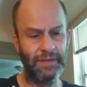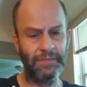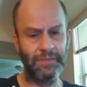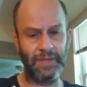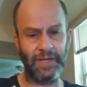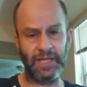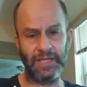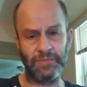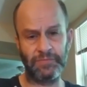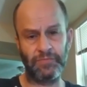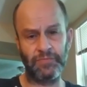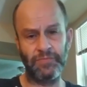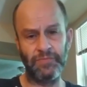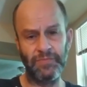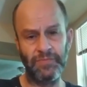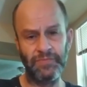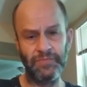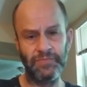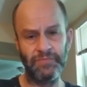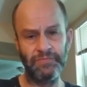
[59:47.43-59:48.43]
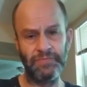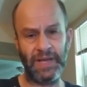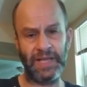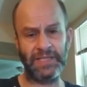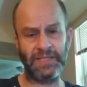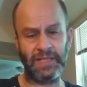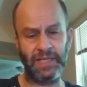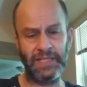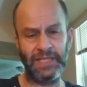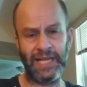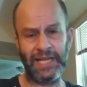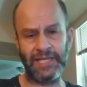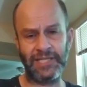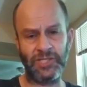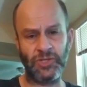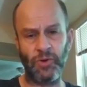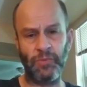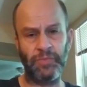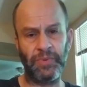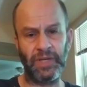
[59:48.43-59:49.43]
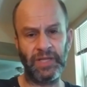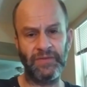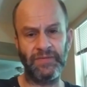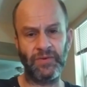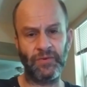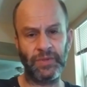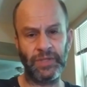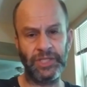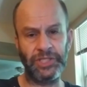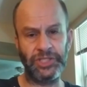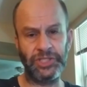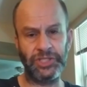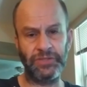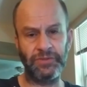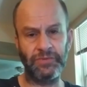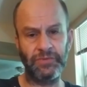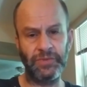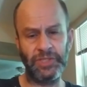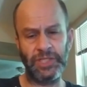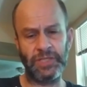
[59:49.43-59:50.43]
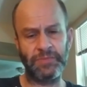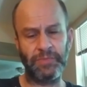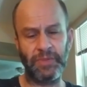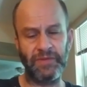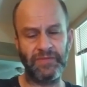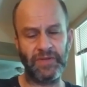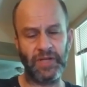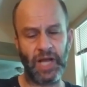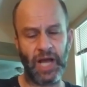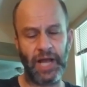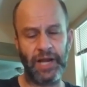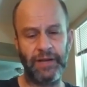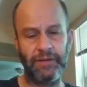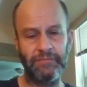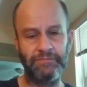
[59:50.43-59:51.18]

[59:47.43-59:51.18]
But it's basically deists don't believe in religion. We just believe in God.